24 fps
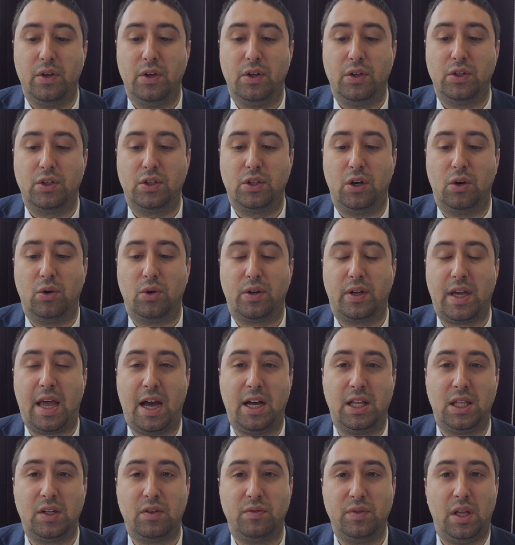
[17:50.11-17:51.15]
So
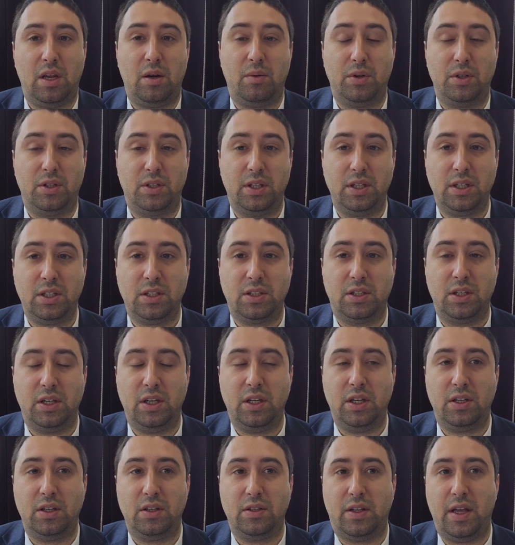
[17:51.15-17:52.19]
counting from day number
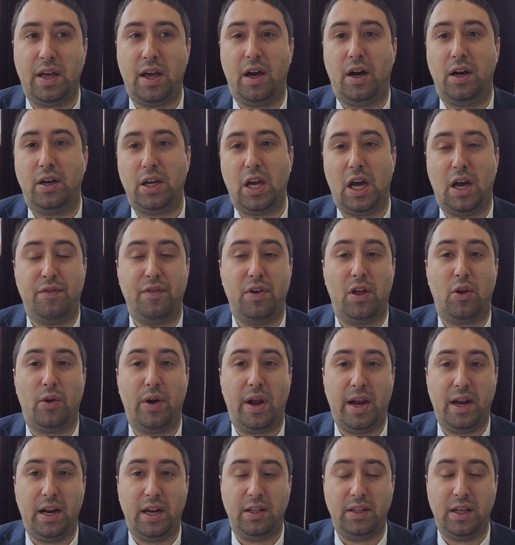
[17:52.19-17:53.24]
60, you have another
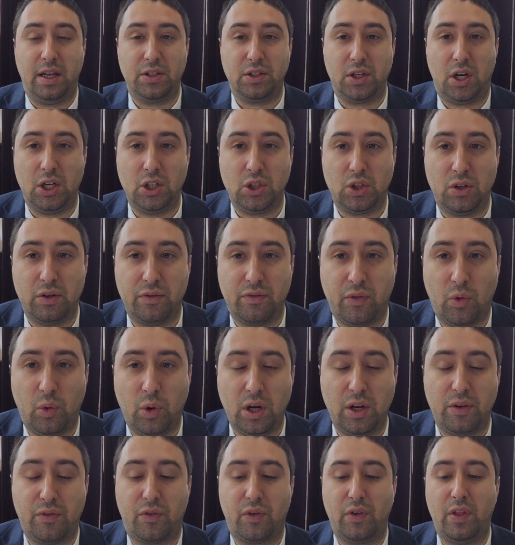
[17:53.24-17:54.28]
80 days,
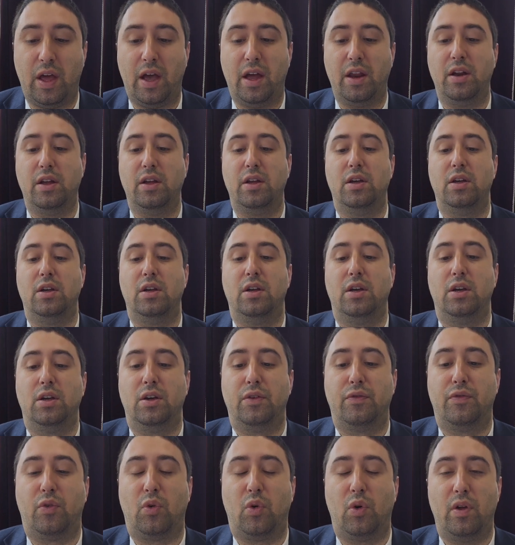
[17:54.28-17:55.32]
140 for
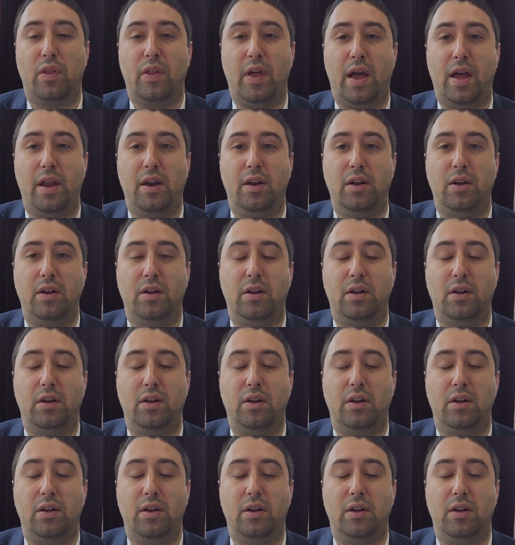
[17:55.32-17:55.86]
the